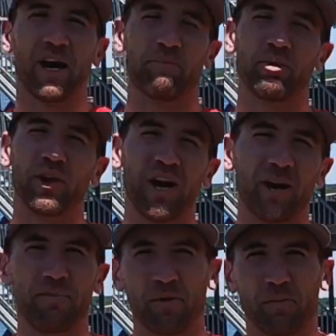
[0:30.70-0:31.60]

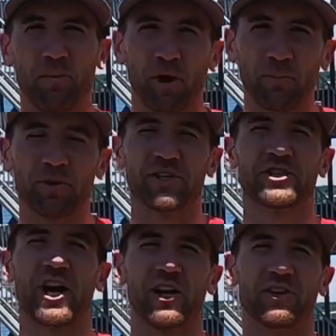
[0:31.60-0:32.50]
plum or purplish
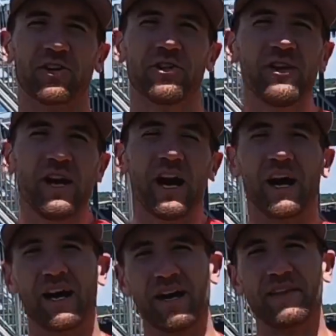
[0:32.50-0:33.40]
color,
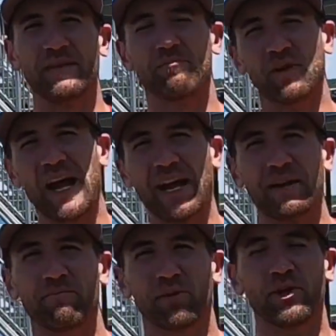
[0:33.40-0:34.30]
and then black
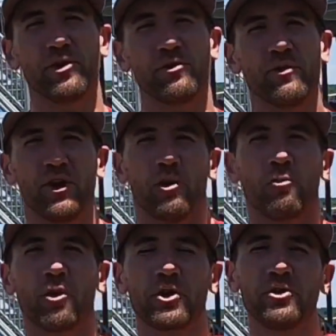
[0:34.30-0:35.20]
and blue.
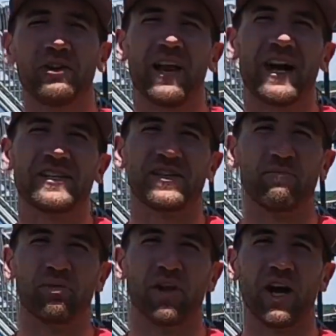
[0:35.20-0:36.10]
We'll utilize the
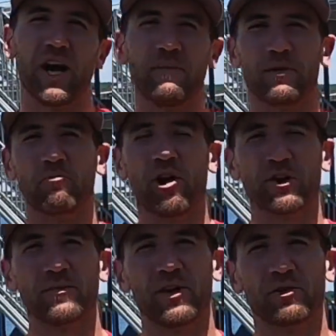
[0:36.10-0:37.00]
plum and
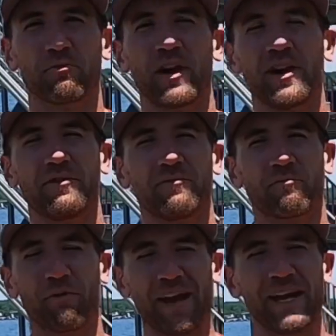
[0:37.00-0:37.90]
watermelon
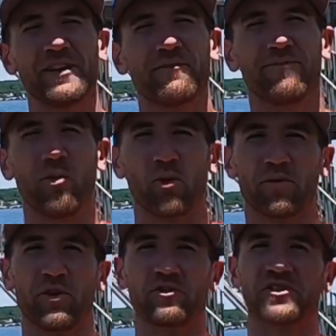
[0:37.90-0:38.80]
red for
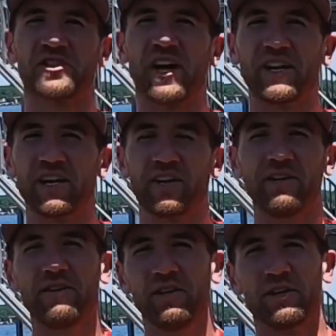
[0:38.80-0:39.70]
those
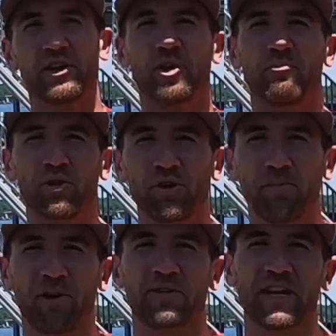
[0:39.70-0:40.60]
sunny,
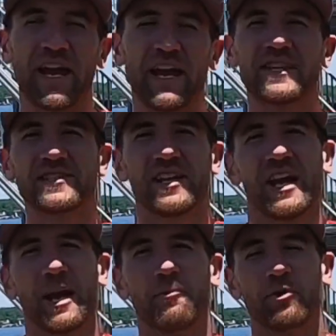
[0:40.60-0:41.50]
bluebird days,
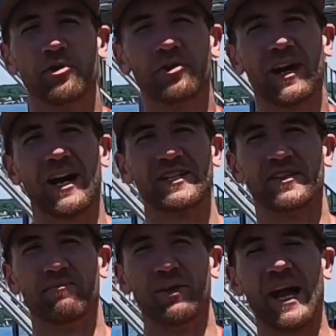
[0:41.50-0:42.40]
and we'll utilize
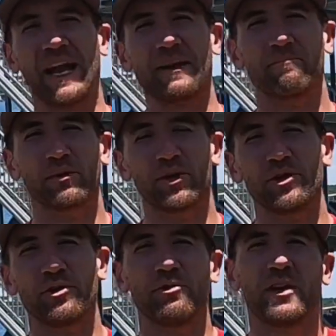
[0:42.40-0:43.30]
the black and
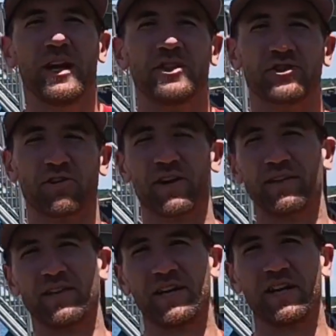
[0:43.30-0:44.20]
blue
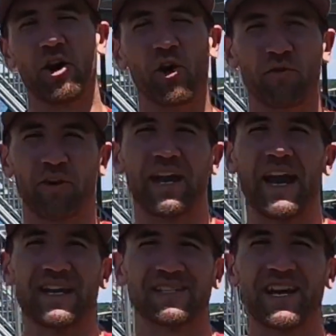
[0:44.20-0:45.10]
during the
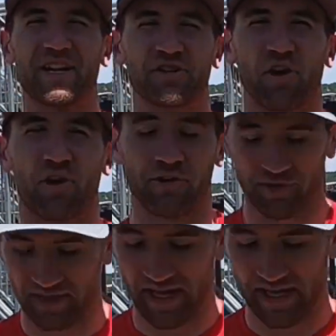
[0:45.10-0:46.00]
overcast, kind of
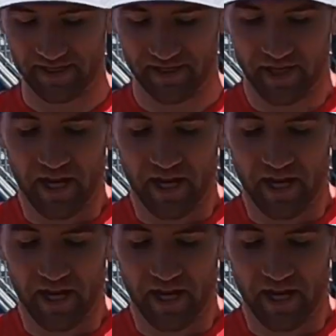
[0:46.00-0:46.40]
darker days.